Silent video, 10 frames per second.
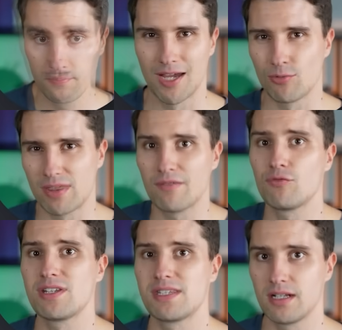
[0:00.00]
And with
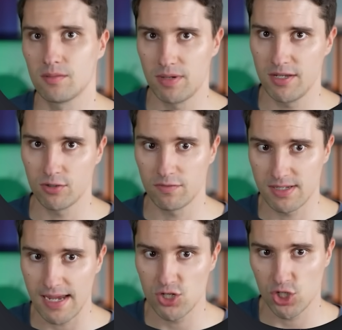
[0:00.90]
every single piece of
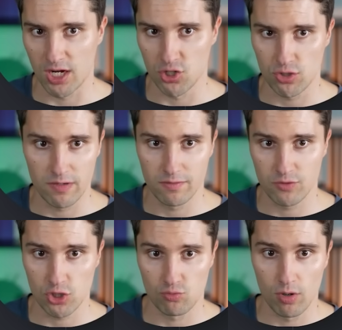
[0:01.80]
state change, so even if
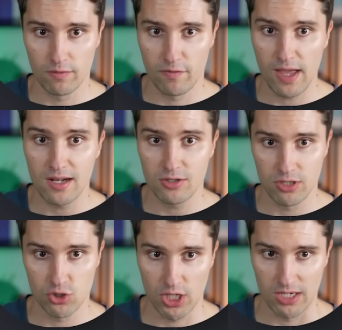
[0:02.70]
just one value
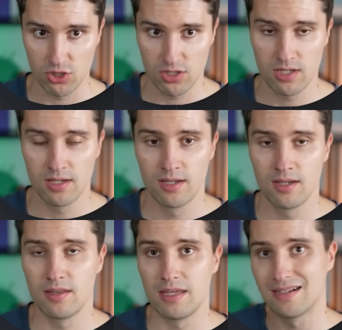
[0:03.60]
here changes,
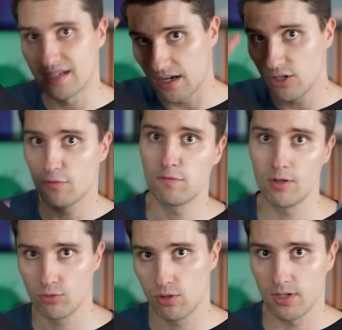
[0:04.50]
the entire
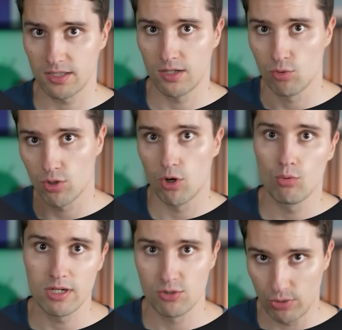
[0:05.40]
flow collector would
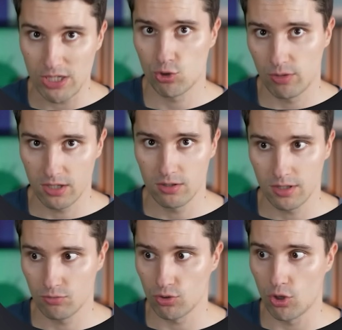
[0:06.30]
always re-trigger
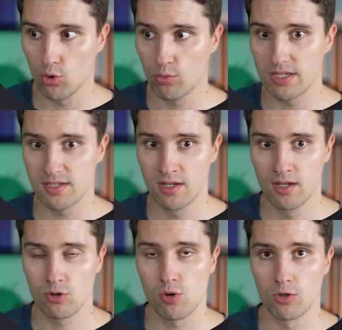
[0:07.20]
and would always
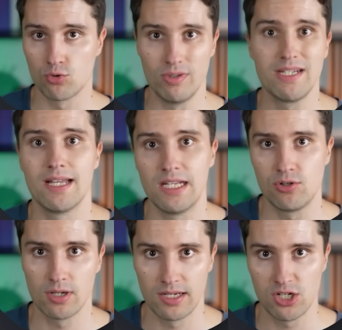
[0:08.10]
cause
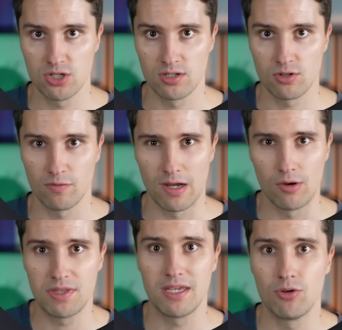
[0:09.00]
recalculations of
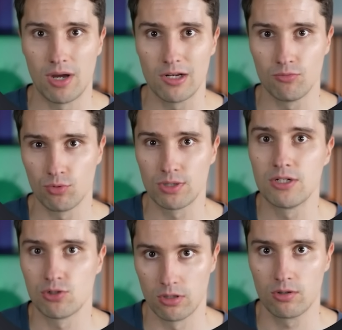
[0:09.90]
how the UI would
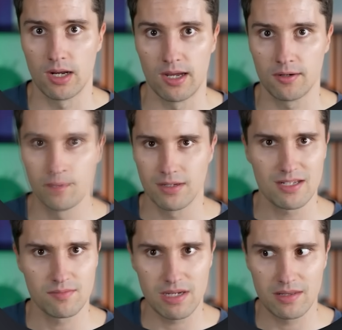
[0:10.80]
need to look like. It
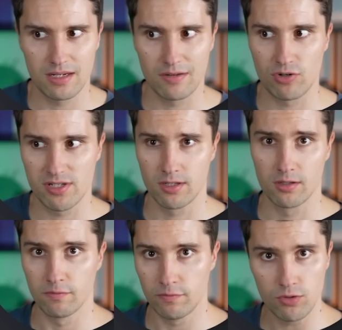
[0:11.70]
doesn't mean that every single
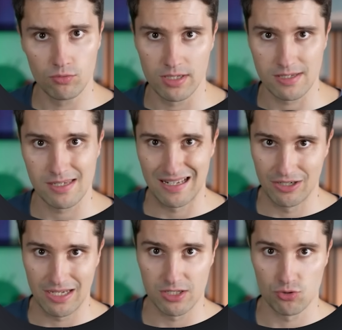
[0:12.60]
view
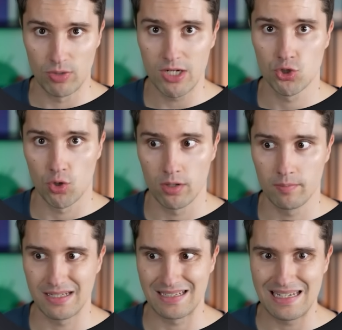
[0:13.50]
necessarily gets redrawn,
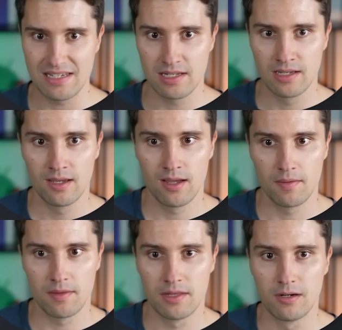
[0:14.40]
but at least
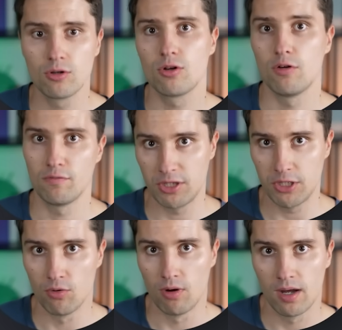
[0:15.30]
the look of
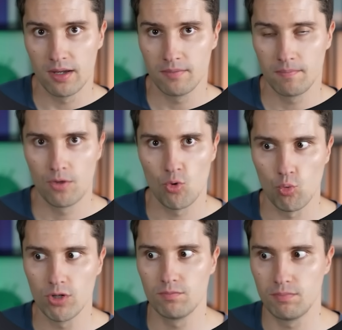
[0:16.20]
the UI
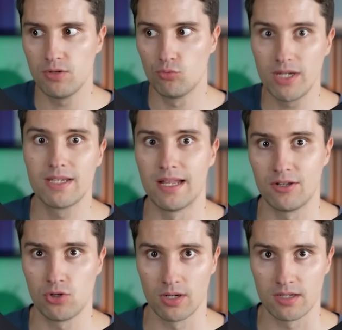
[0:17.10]
would be
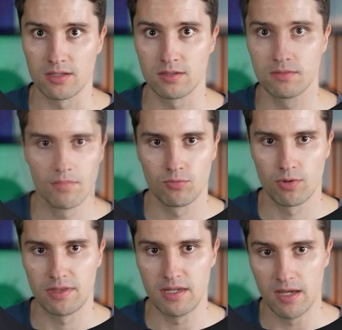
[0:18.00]
recalculated. But
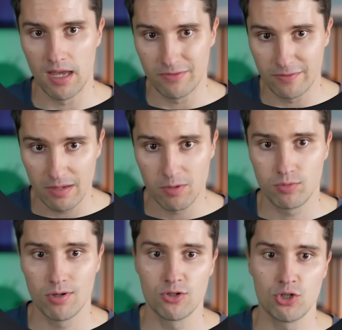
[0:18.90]
with the MVVM
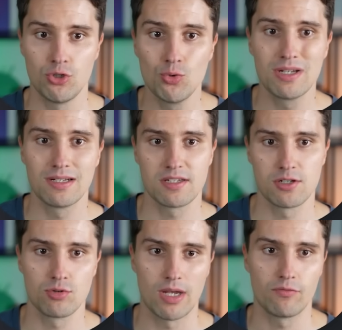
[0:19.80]
approach, you can listen
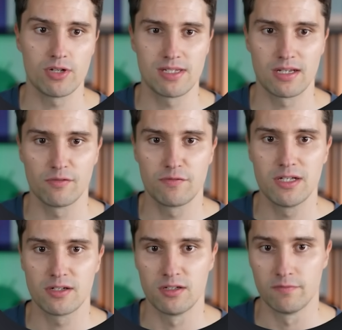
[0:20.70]
to every single
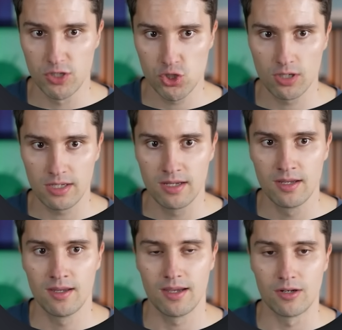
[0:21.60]
field individually
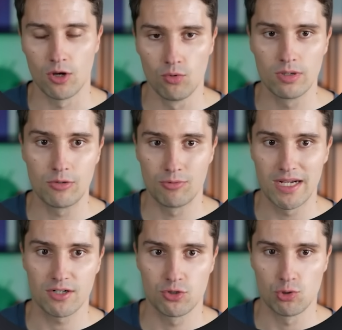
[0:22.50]
and only
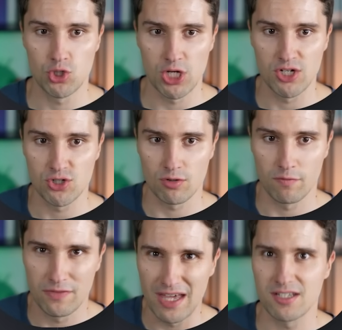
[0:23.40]
react to changes of
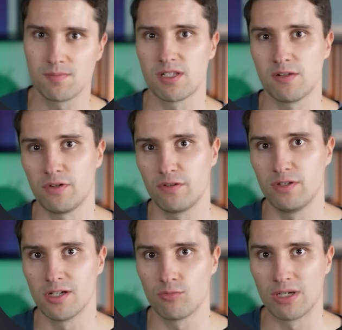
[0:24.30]
that specific
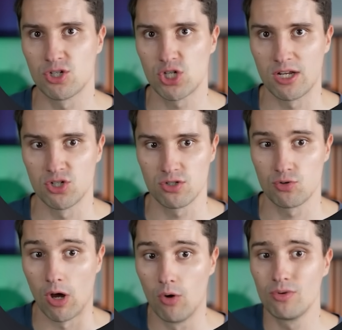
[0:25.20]
field when it changes,
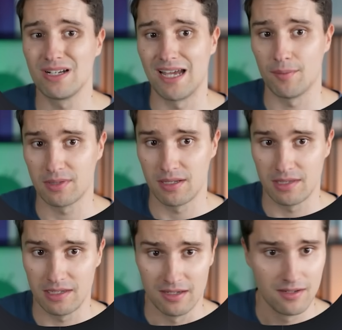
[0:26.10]
to only update
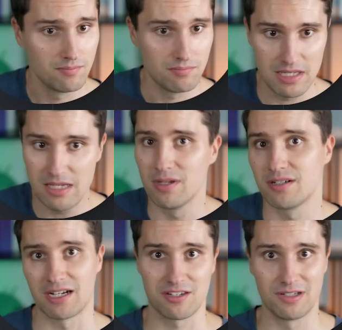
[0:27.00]
the email
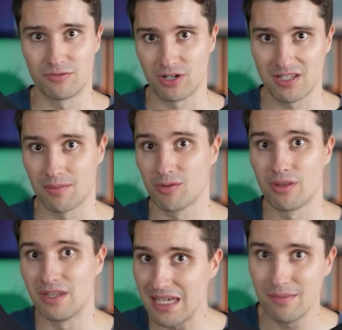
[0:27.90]
text field, for example, when
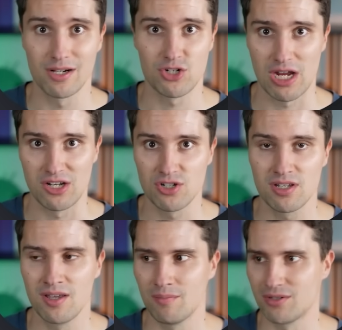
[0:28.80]
the email changes,
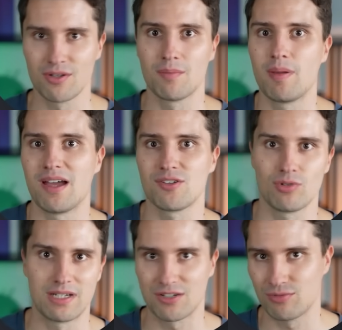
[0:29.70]
but not the
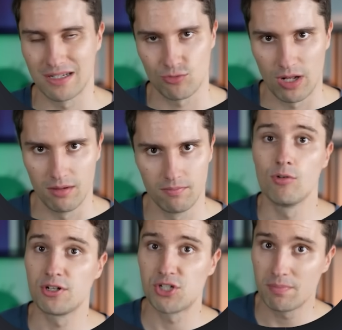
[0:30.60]
password text field as well.
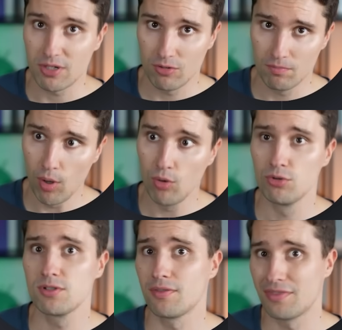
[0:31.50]
With Jetpack
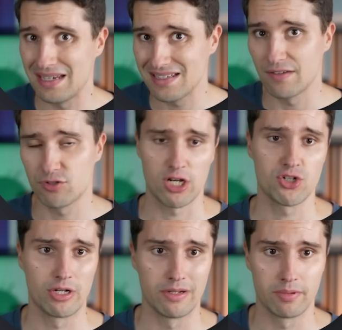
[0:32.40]
Compose, things have
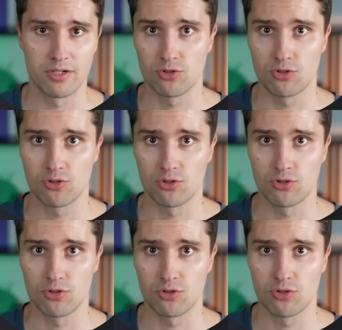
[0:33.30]
changed a little bit.